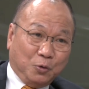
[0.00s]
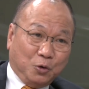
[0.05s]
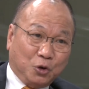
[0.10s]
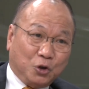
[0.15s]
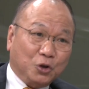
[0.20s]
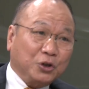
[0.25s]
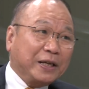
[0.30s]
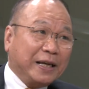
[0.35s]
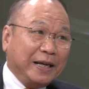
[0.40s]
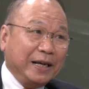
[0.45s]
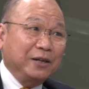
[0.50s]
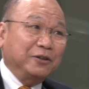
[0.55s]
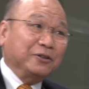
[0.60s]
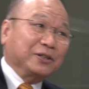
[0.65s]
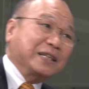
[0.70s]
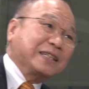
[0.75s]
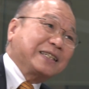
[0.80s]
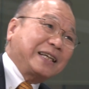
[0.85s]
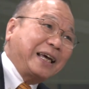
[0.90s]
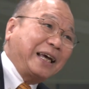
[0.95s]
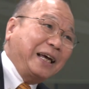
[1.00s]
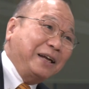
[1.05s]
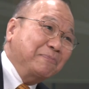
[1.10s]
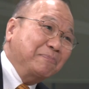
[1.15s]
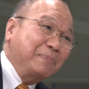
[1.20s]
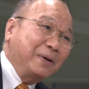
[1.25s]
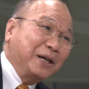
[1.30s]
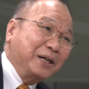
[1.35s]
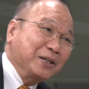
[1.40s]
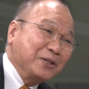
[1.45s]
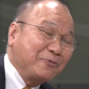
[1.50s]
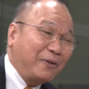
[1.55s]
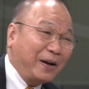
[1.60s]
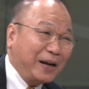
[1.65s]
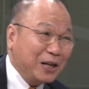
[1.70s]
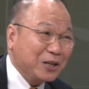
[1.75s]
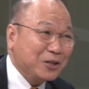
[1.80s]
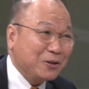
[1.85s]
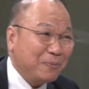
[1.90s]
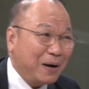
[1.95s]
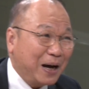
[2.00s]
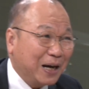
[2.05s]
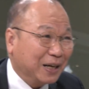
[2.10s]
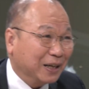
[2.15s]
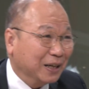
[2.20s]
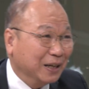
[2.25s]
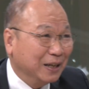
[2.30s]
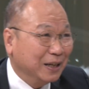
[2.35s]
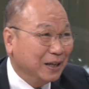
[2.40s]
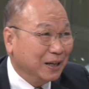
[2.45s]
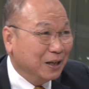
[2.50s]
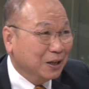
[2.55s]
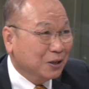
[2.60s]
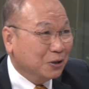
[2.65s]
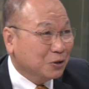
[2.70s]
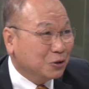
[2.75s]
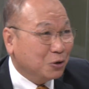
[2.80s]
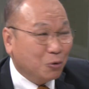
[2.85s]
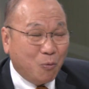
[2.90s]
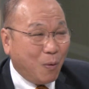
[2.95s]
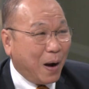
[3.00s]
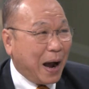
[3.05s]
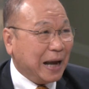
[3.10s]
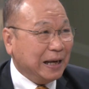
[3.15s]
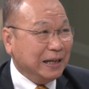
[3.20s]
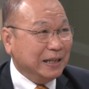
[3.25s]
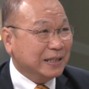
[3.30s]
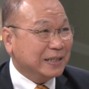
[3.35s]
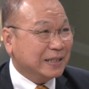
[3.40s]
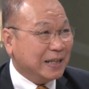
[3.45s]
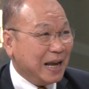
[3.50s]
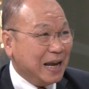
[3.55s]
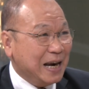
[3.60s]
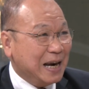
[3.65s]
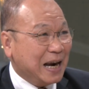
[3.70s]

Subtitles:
should kill the second biggest financial market. So why is there